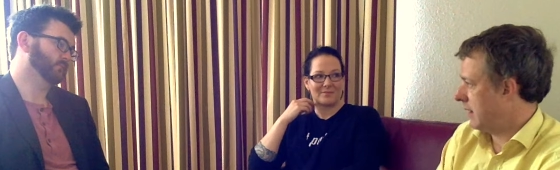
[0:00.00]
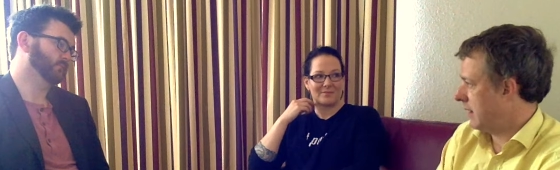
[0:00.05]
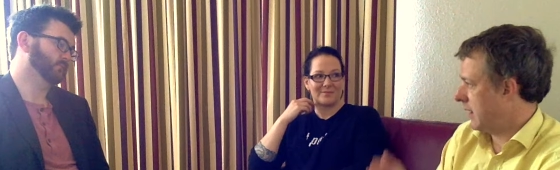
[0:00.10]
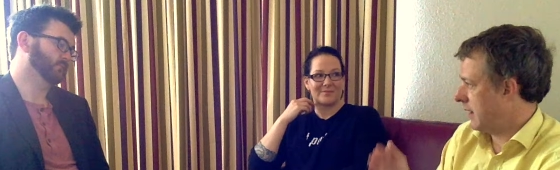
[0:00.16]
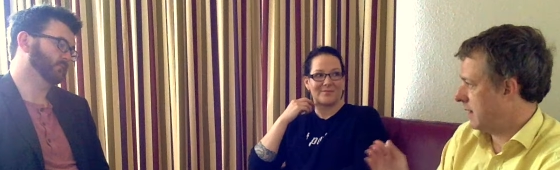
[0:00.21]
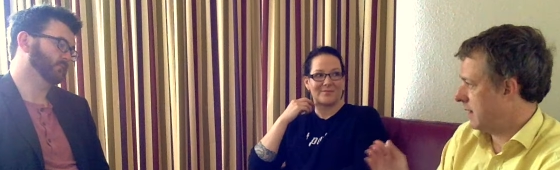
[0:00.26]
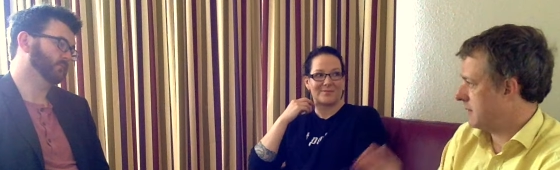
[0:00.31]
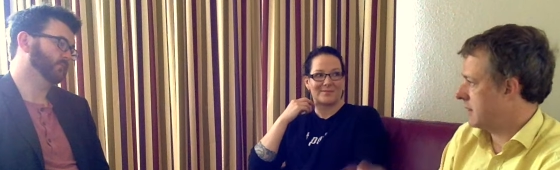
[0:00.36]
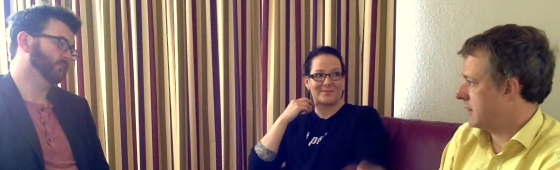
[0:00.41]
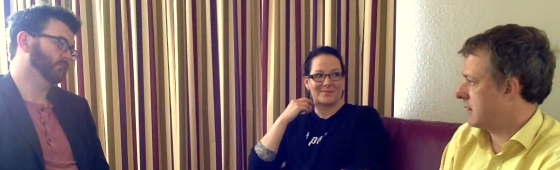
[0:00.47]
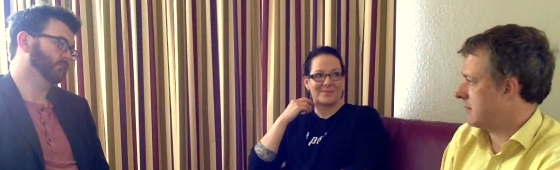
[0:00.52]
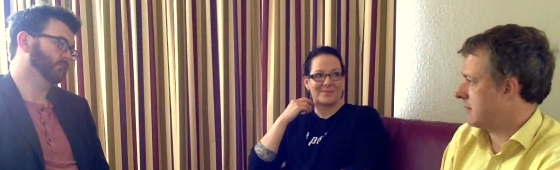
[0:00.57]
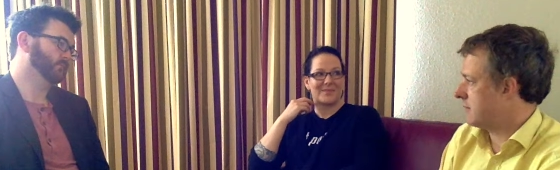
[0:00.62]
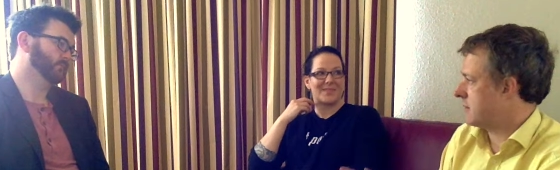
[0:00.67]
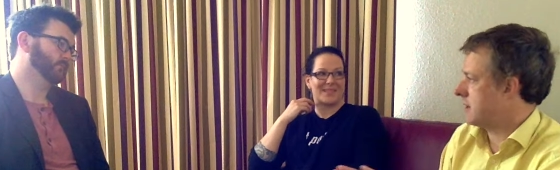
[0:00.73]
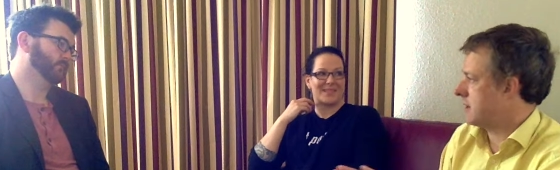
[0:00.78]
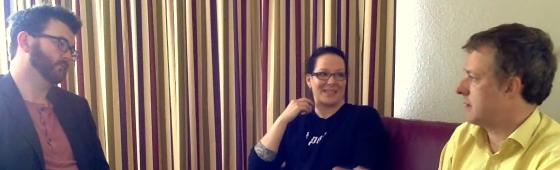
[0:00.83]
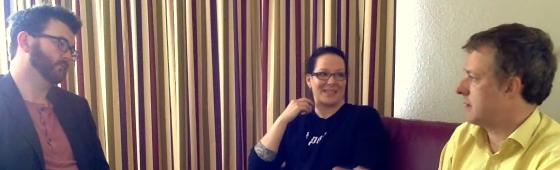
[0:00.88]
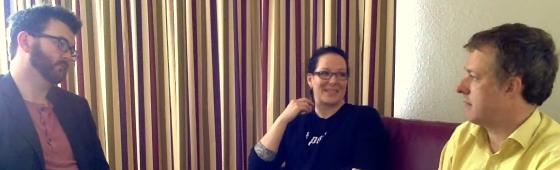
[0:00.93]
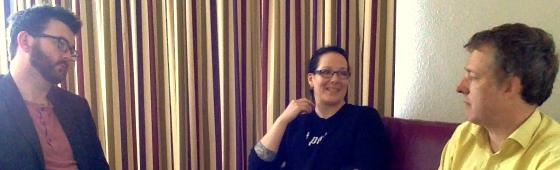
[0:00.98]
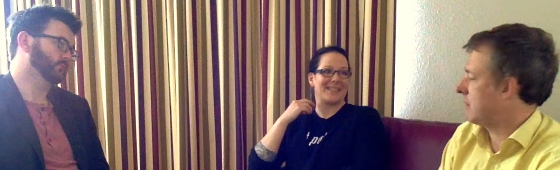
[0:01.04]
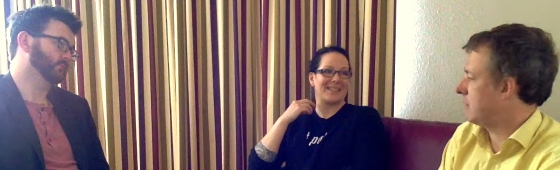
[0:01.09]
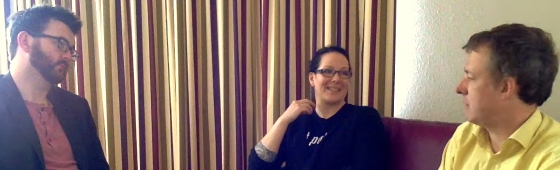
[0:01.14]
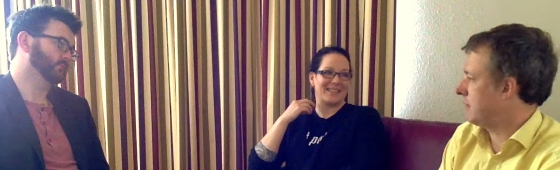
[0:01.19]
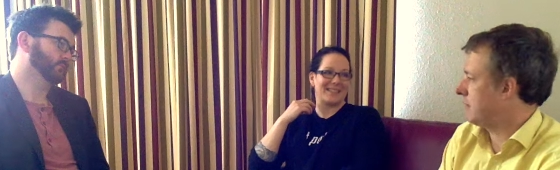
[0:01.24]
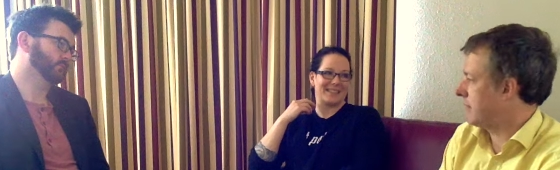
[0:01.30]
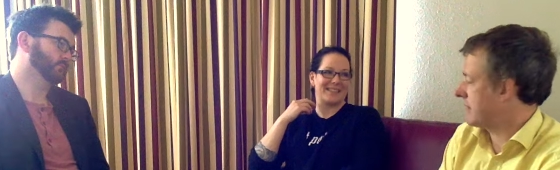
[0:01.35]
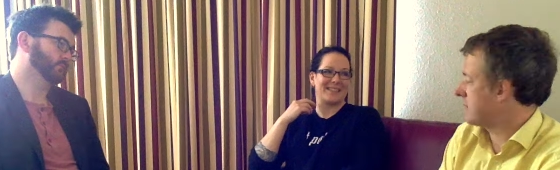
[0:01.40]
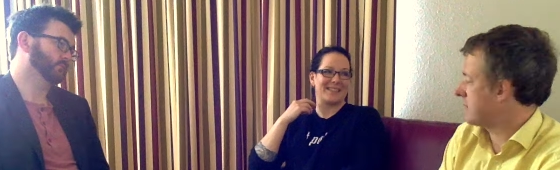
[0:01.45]
Speaker 1: and at the end of the day, you've,
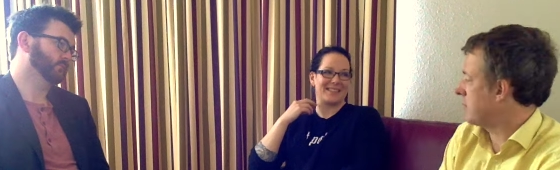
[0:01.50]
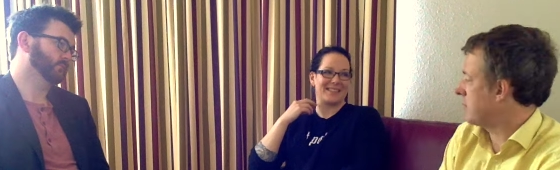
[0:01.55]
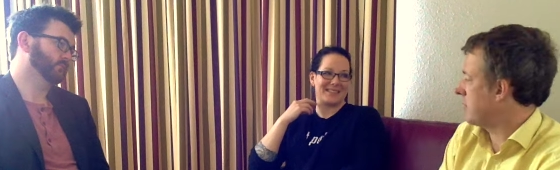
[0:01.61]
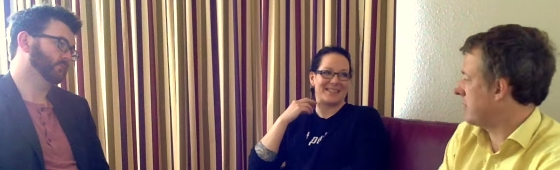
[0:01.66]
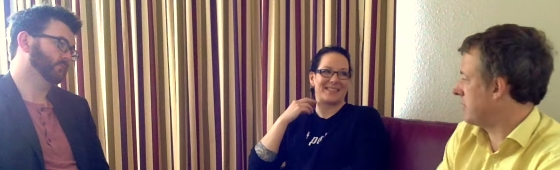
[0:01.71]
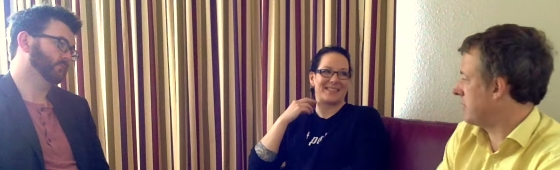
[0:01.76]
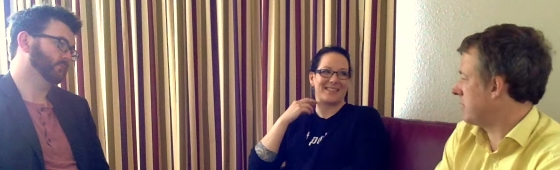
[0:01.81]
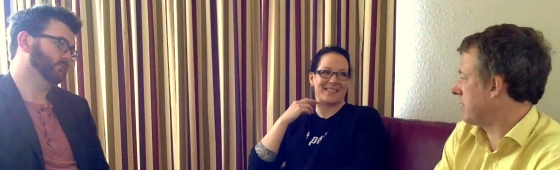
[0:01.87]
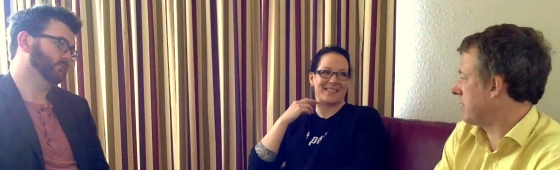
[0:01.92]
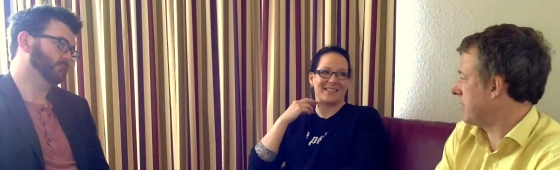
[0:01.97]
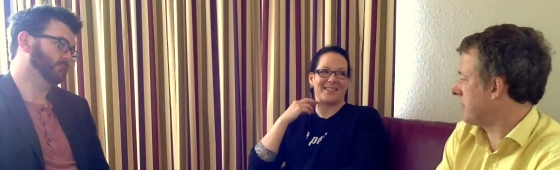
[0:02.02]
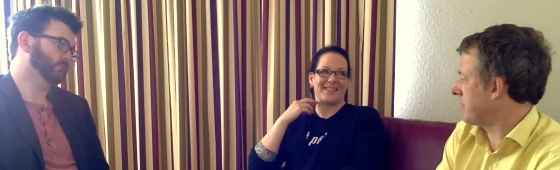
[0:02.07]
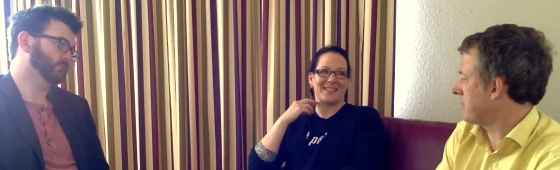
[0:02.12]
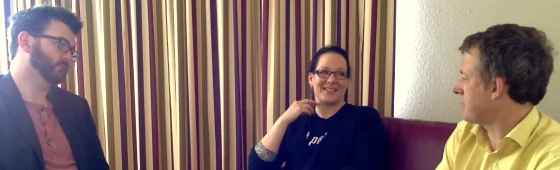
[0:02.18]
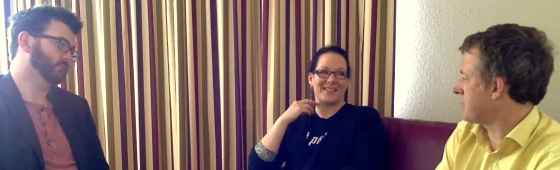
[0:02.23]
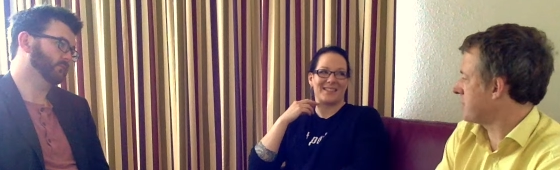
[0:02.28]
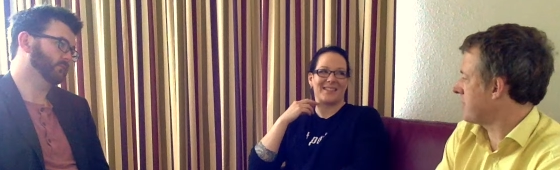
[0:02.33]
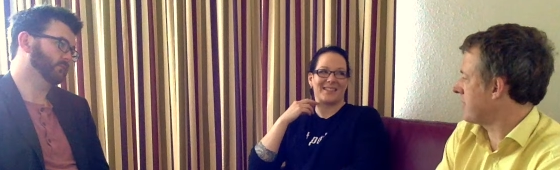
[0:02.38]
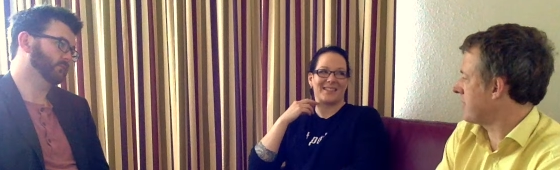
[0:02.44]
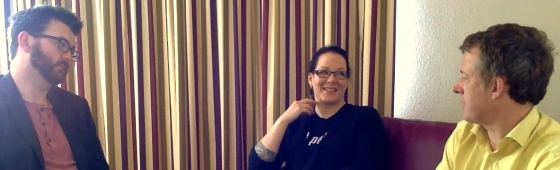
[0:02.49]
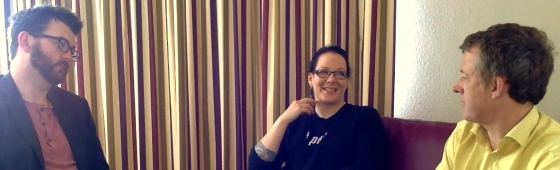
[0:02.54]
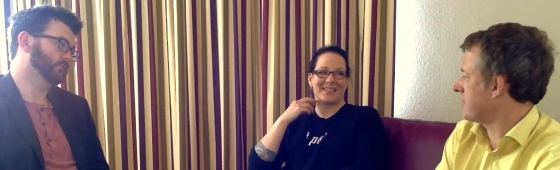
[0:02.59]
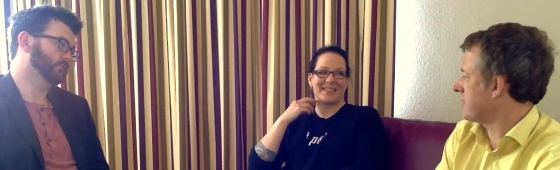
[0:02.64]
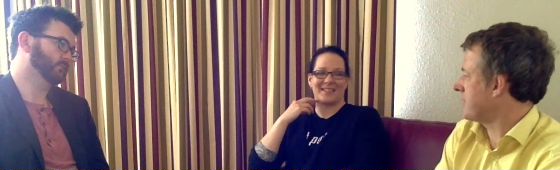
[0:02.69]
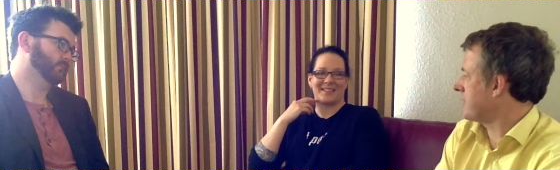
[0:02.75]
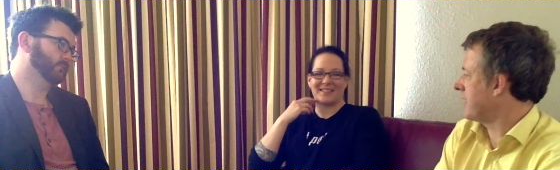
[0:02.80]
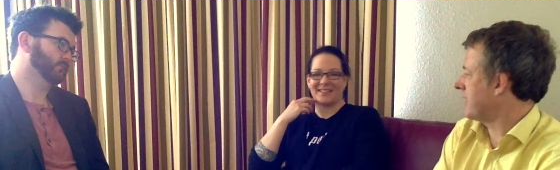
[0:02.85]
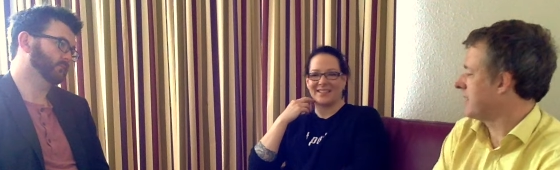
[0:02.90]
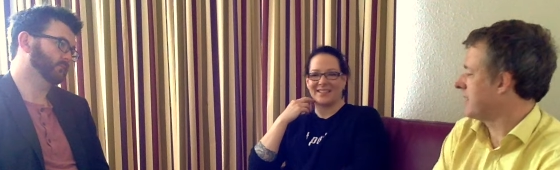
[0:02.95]
you've less money than you had at the start of
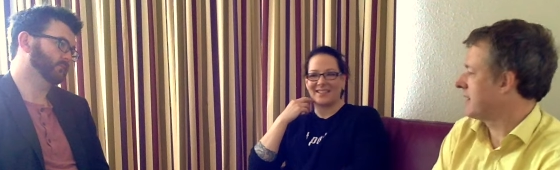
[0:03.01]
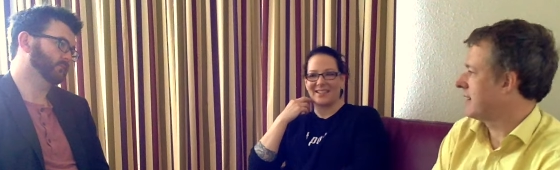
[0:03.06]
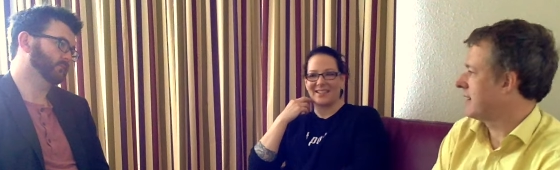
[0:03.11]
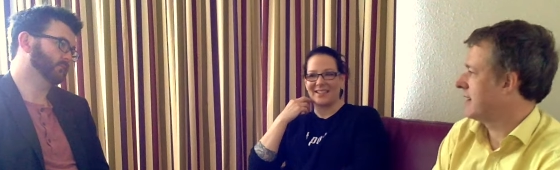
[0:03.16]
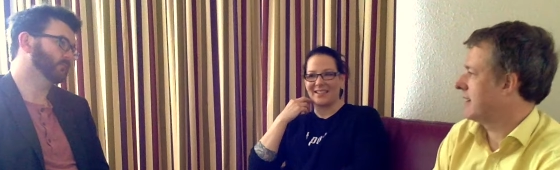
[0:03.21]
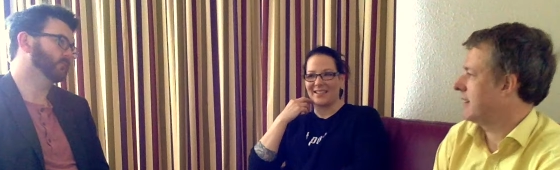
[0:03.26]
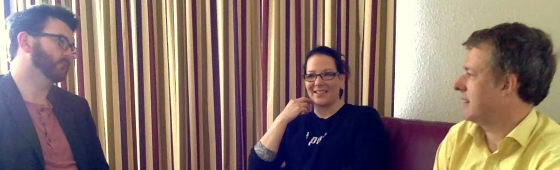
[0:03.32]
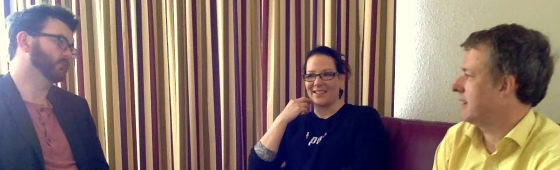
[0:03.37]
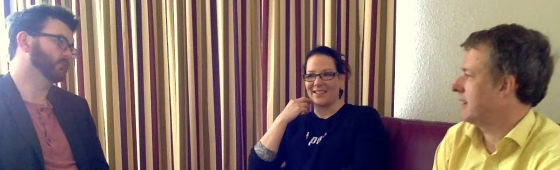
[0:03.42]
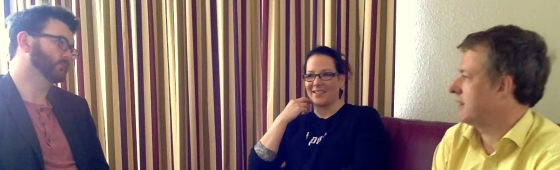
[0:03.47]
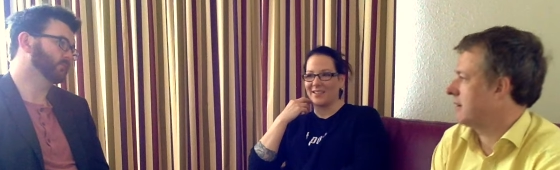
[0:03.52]
the day. Yeah.